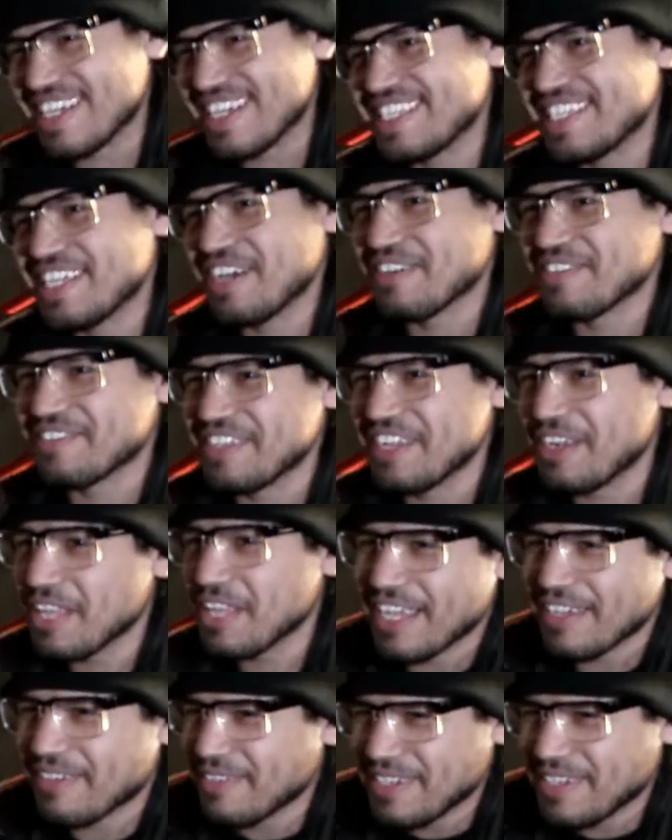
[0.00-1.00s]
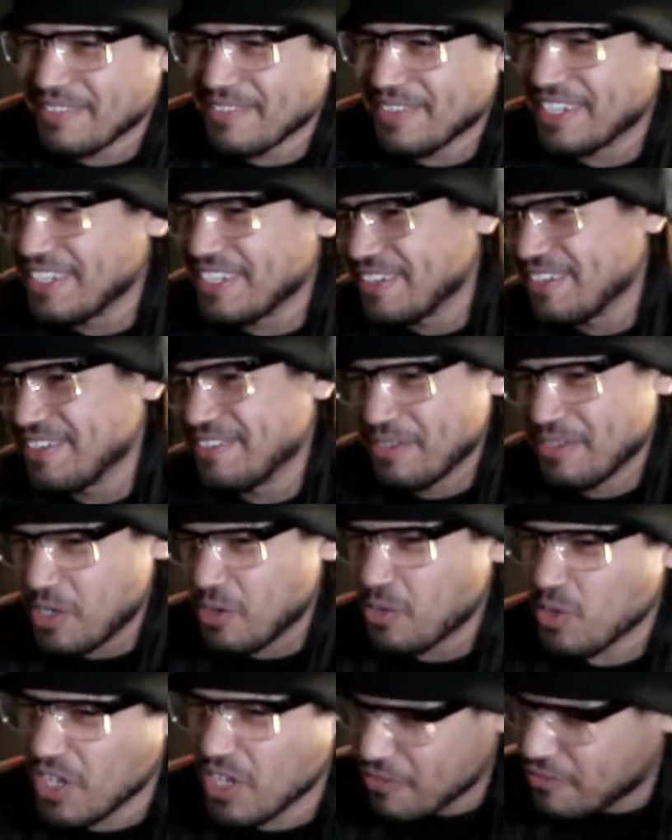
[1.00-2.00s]
of myself. You know, like when, when you when
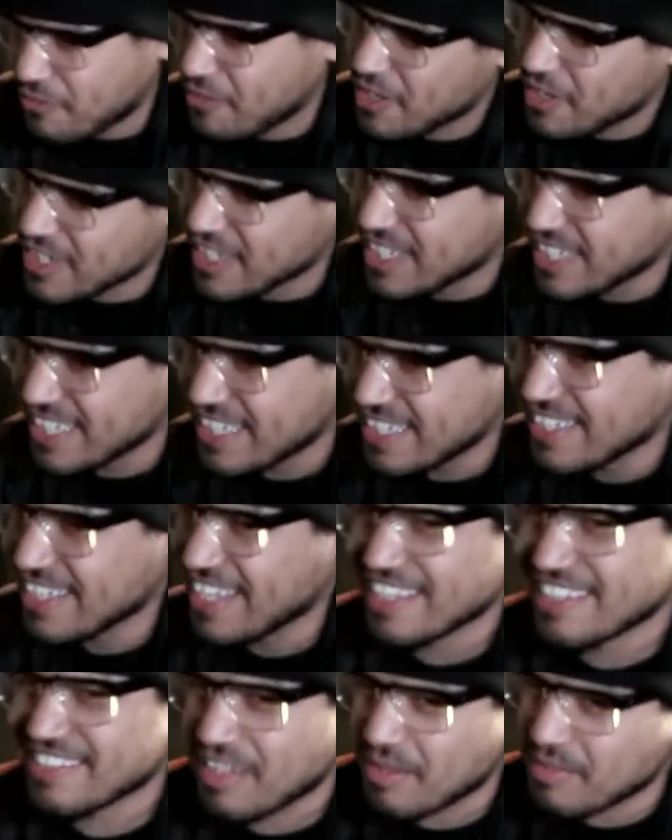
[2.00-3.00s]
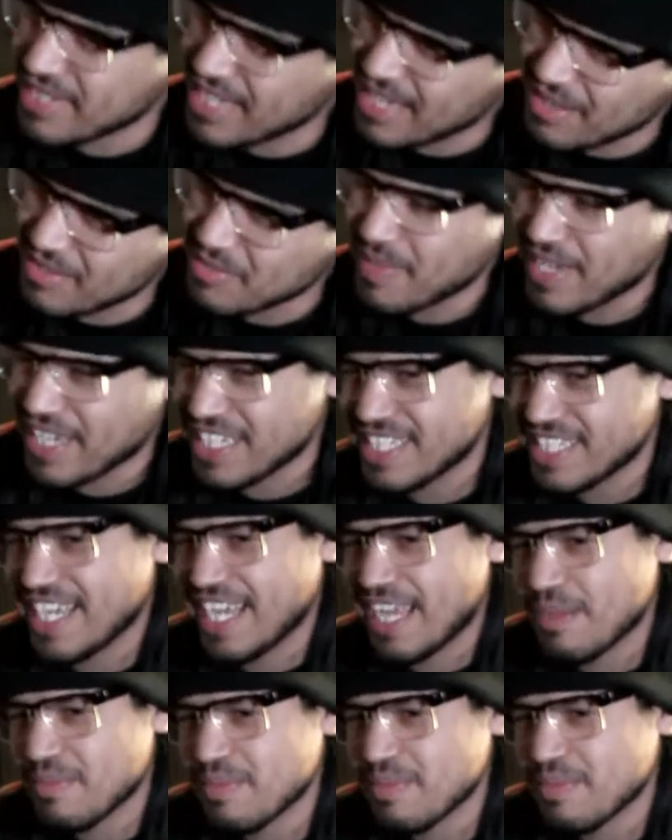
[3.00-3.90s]
you really feel good, like yeah. sometimes bad shit